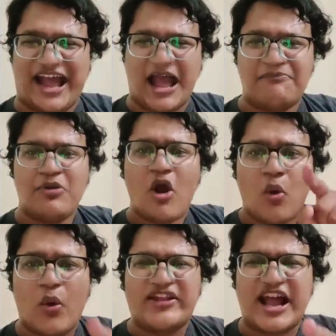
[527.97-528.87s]

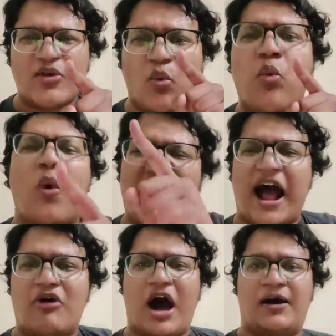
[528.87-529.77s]
him within 1
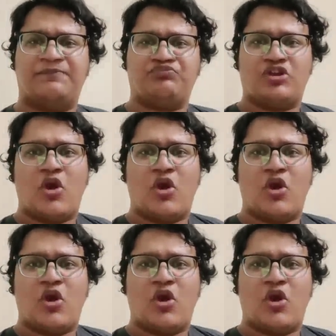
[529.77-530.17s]
hour.